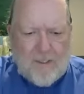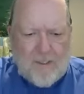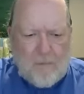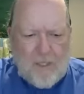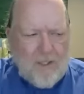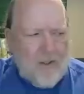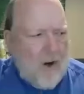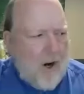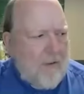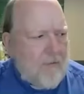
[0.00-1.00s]
Peter
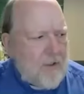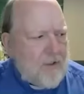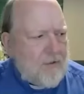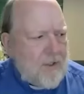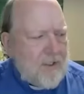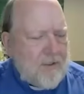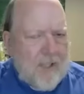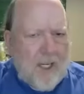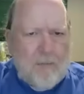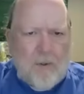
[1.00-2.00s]
offers the
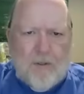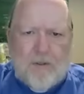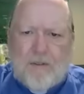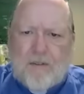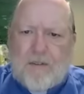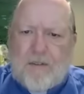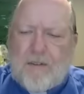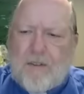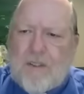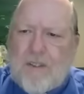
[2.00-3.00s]
disciples
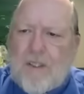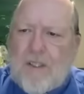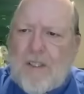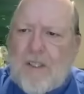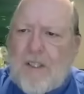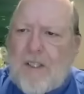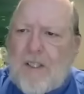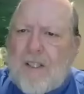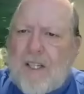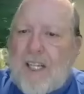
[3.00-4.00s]

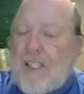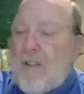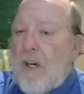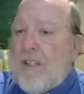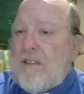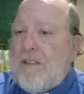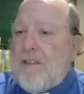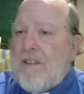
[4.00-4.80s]
and to us